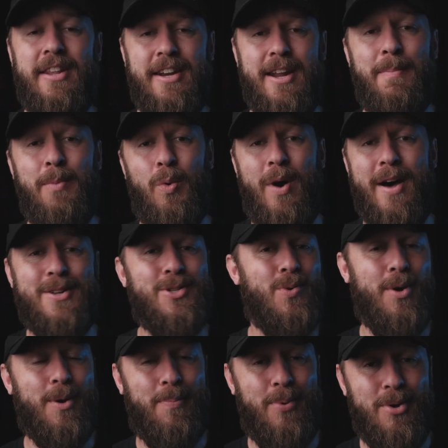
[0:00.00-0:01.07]
the number one is
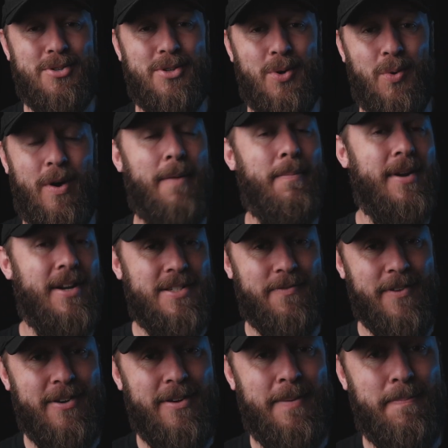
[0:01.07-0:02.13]
quite a personal one, but it's
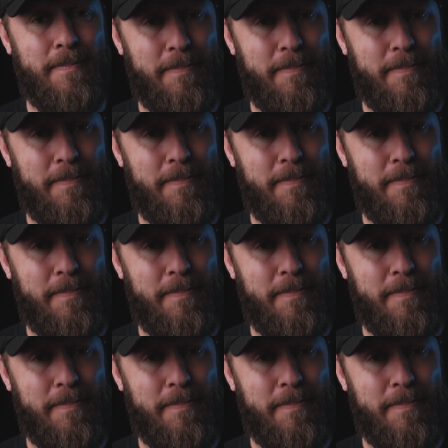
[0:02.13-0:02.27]
very